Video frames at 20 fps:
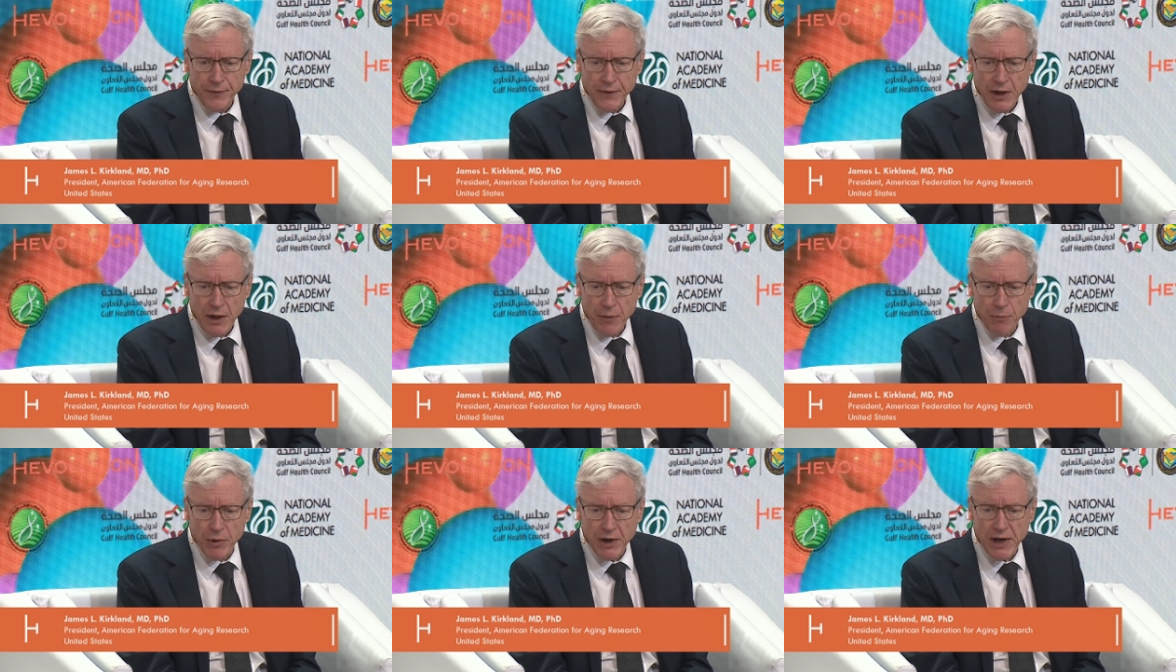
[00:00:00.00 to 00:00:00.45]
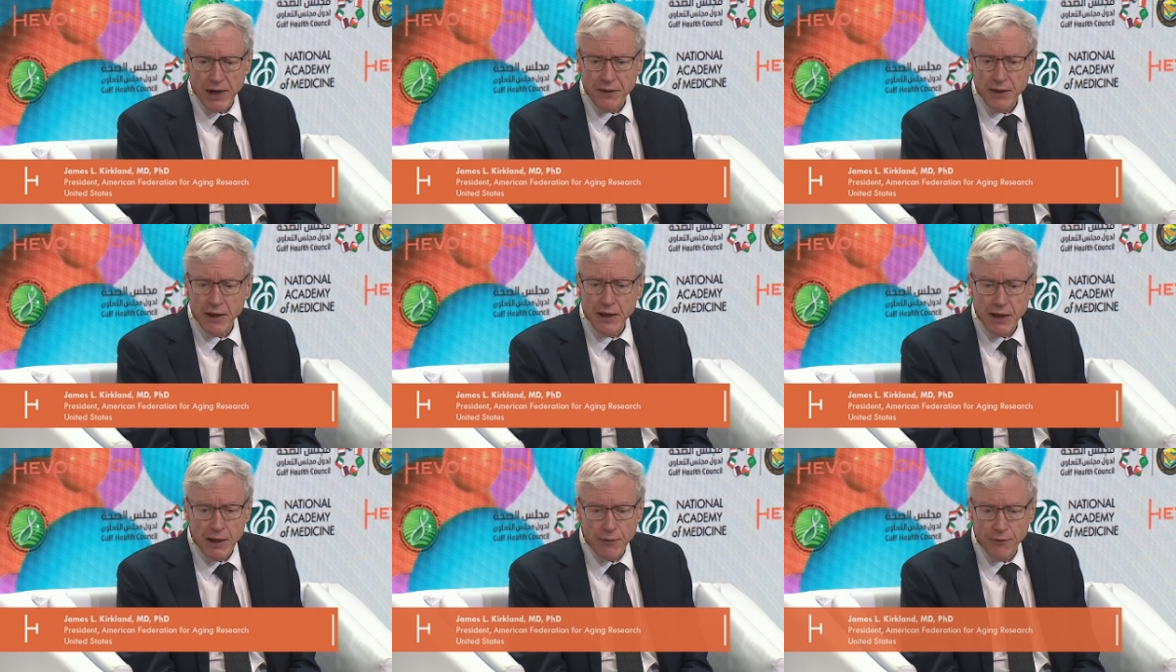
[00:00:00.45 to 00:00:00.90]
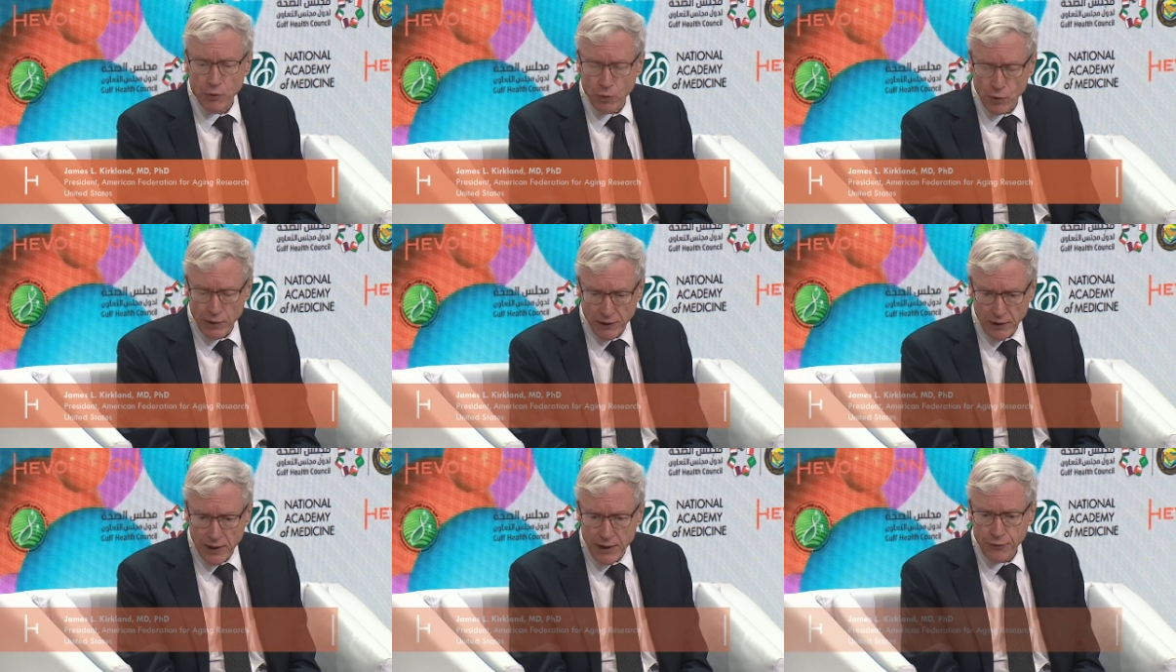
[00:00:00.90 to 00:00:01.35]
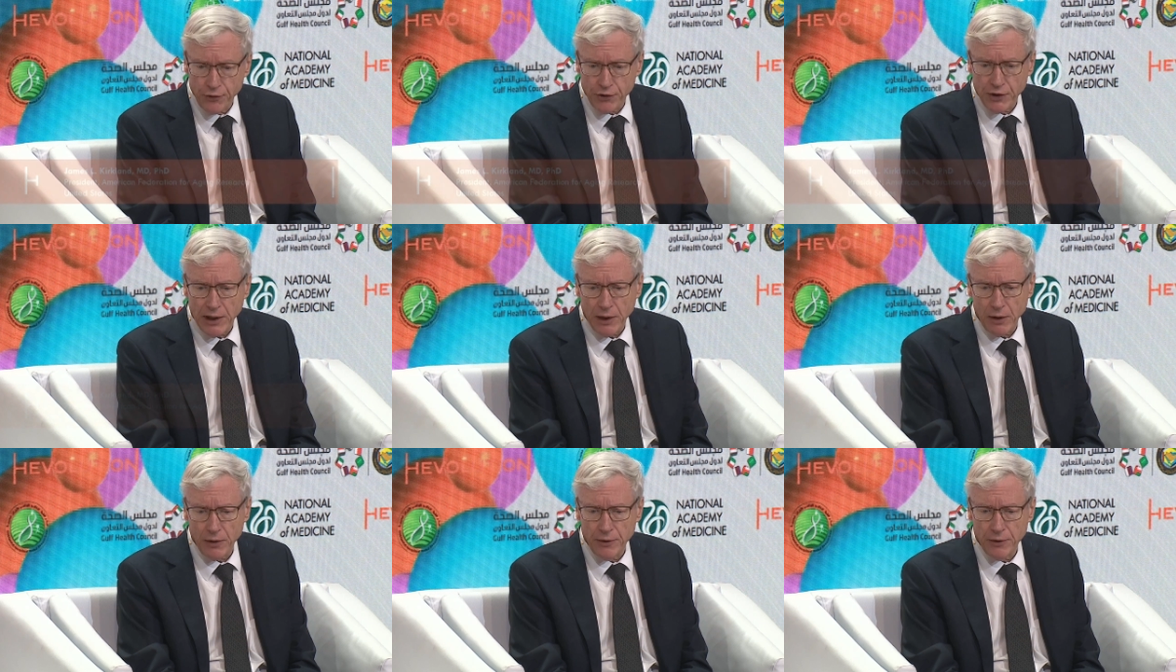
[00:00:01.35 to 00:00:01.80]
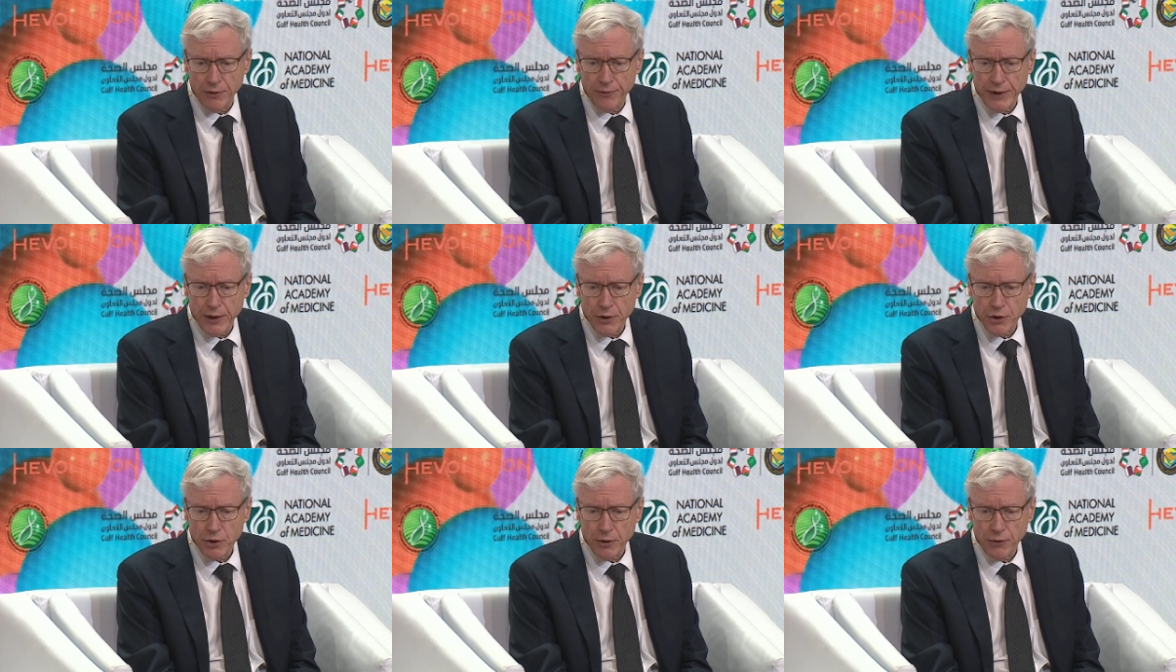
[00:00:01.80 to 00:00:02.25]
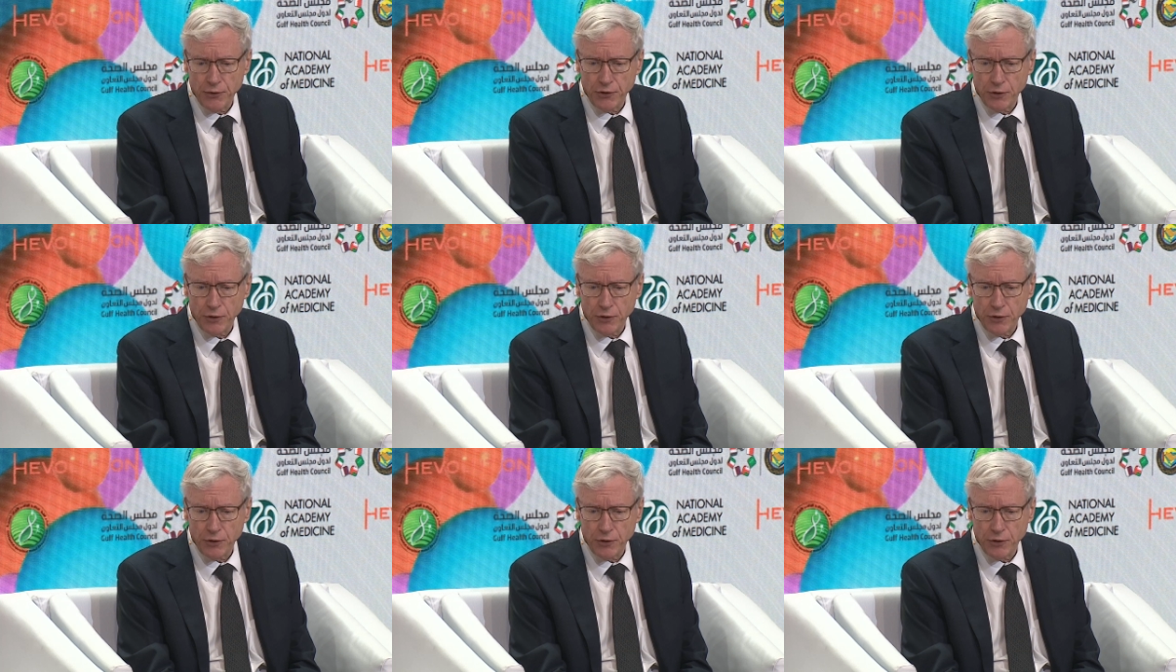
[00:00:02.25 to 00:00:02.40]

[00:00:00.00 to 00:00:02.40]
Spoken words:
But I think even with lifestyle interventions,